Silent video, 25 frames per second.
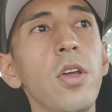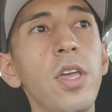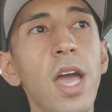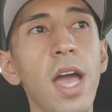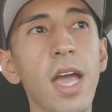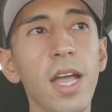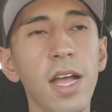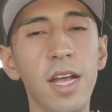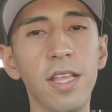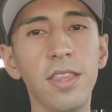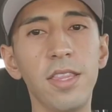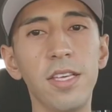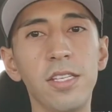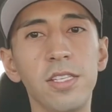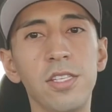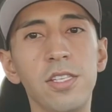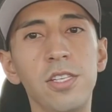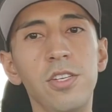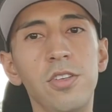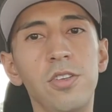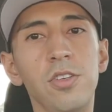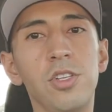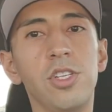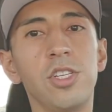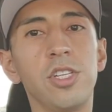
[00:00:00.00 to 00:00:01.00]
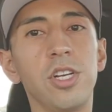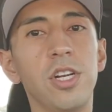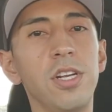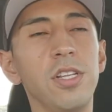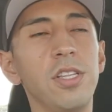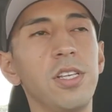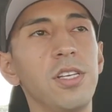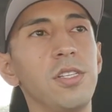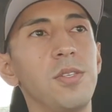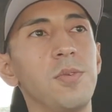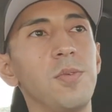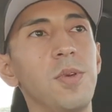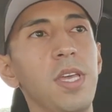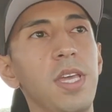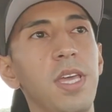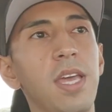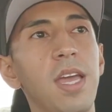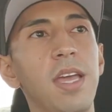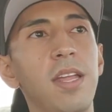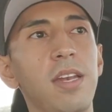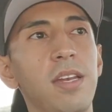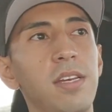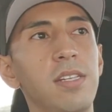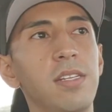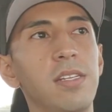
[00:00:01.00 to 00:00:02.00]
yeah, I got this new shirt this
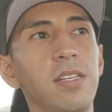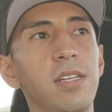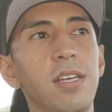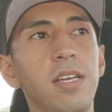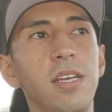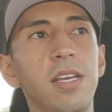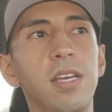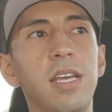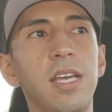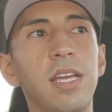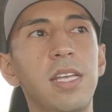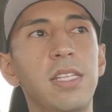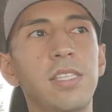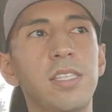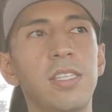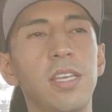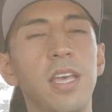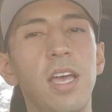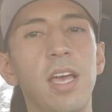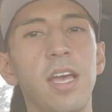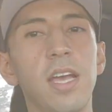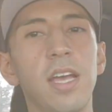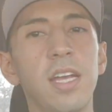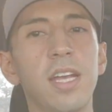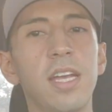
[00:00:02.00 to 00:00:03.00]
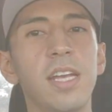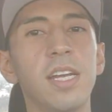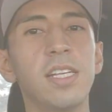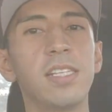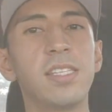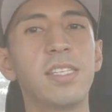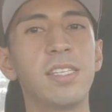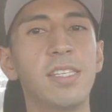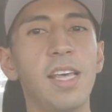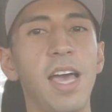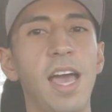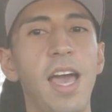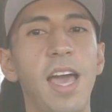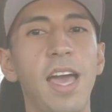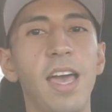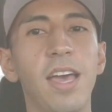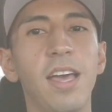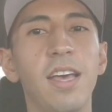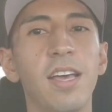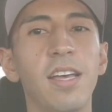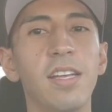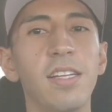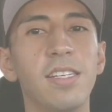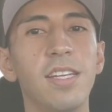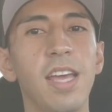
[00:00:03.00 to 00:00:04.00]
weekend. It's a cassette
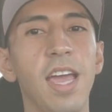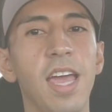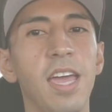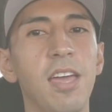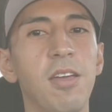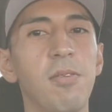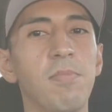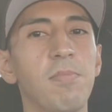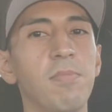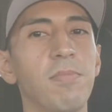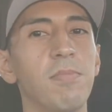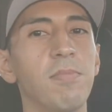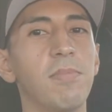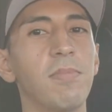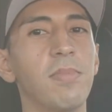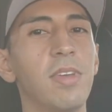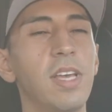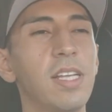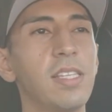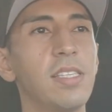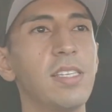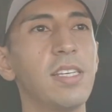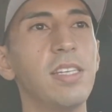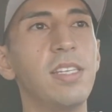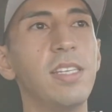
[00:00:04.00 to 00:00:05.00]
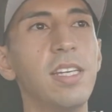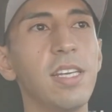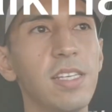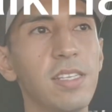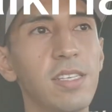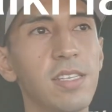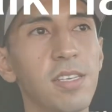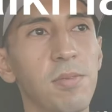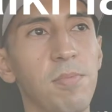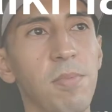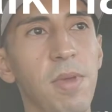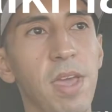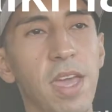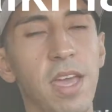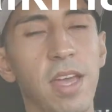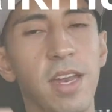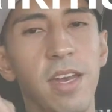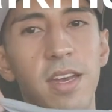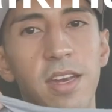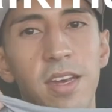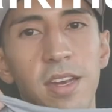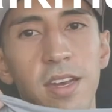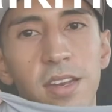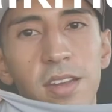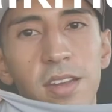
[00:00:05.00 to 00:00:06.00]
tape. It's a Discman.